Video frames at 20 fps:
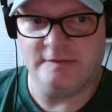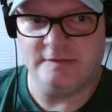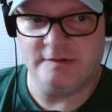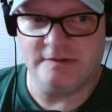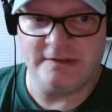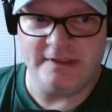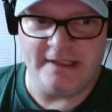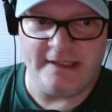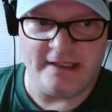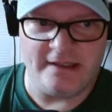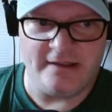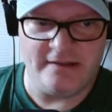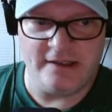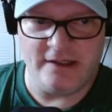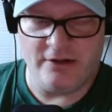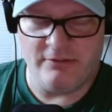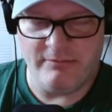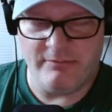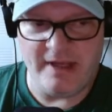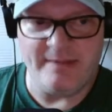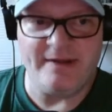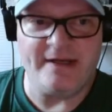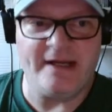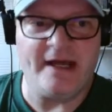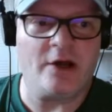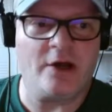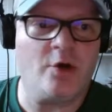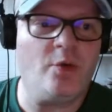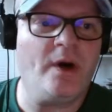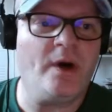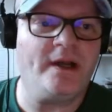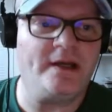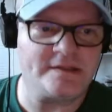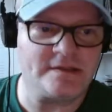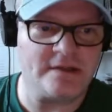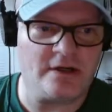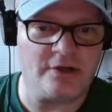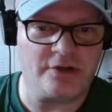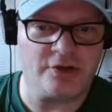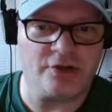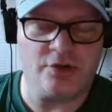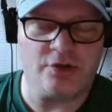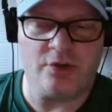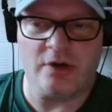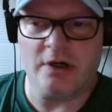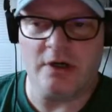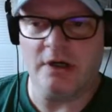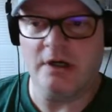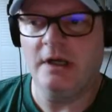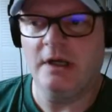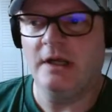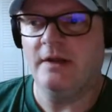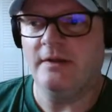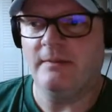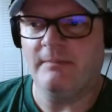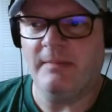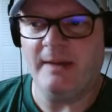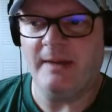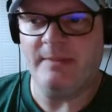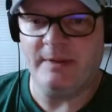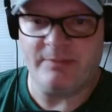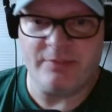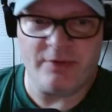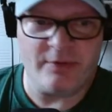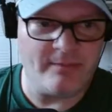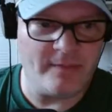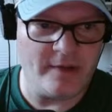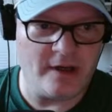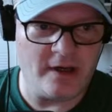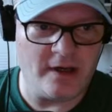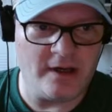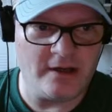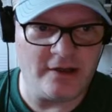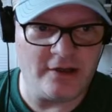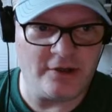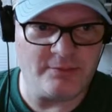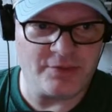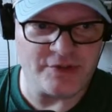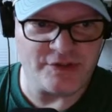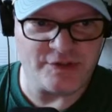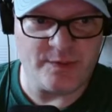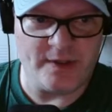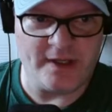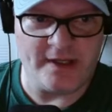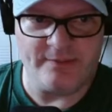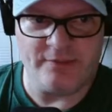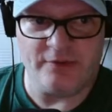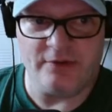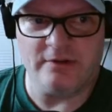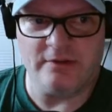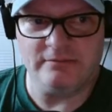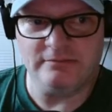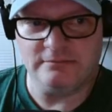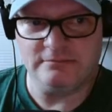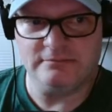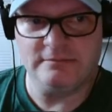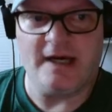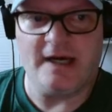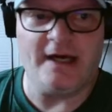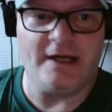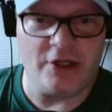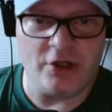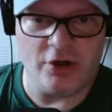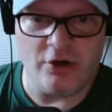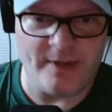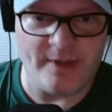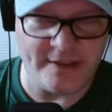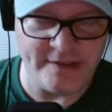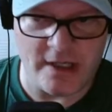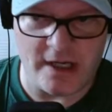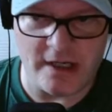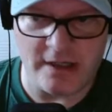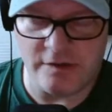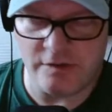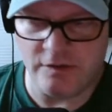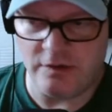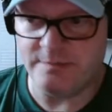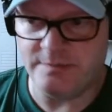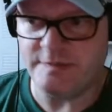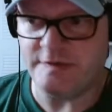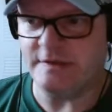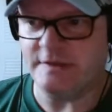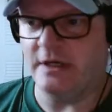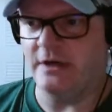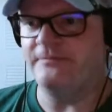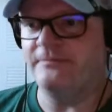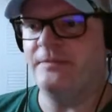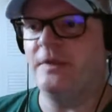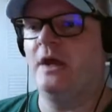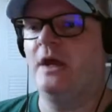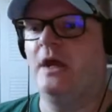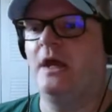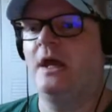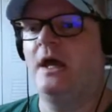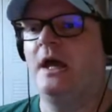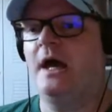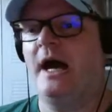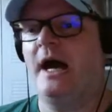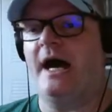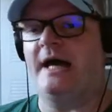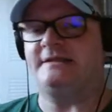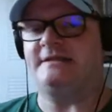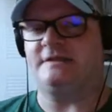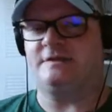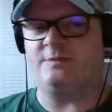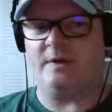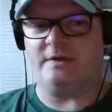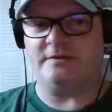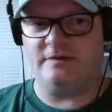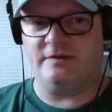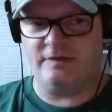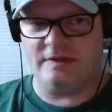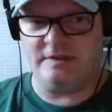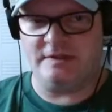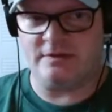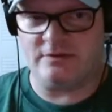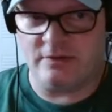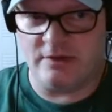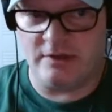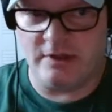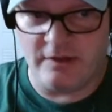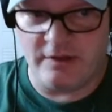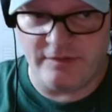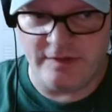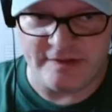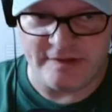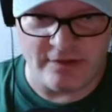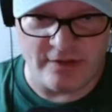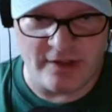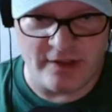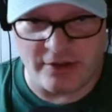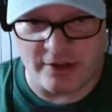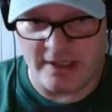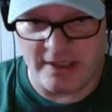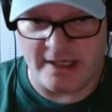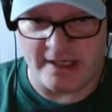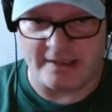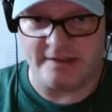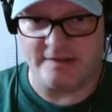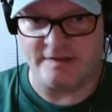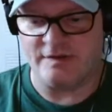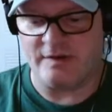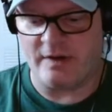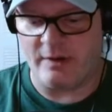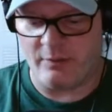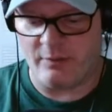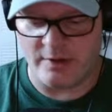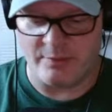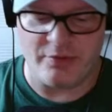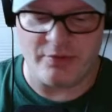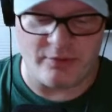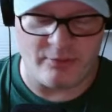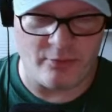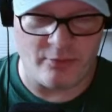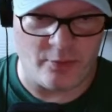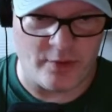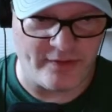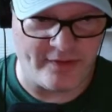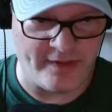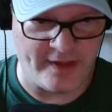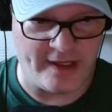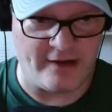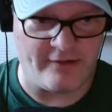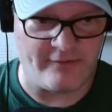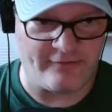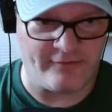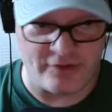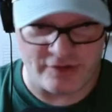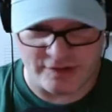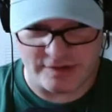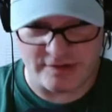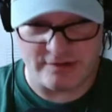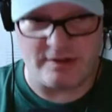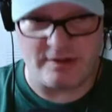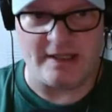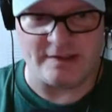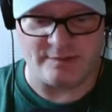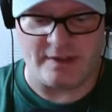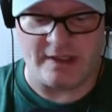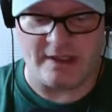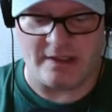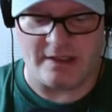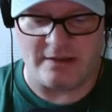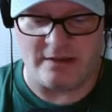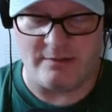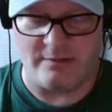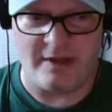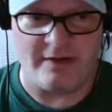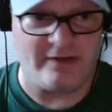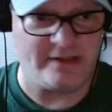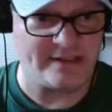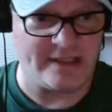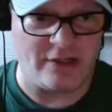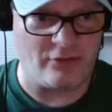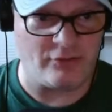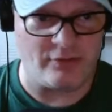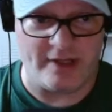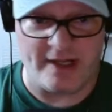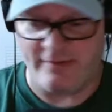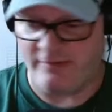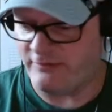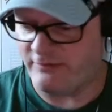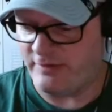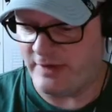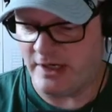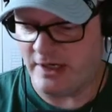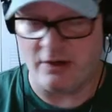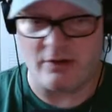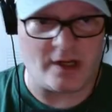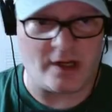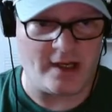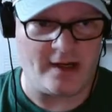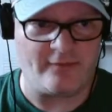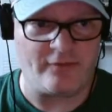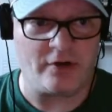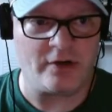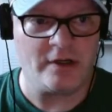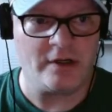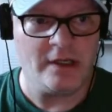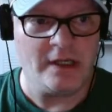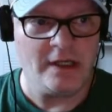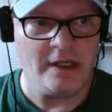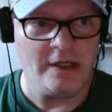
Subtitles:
leaning, maybe not quite as hardcore, might be persuadable. How do you go about talking to them? So I suspect that these are interconnected. So I want to put one thing out first as we get into the meat of this. I don't really have a video to cover,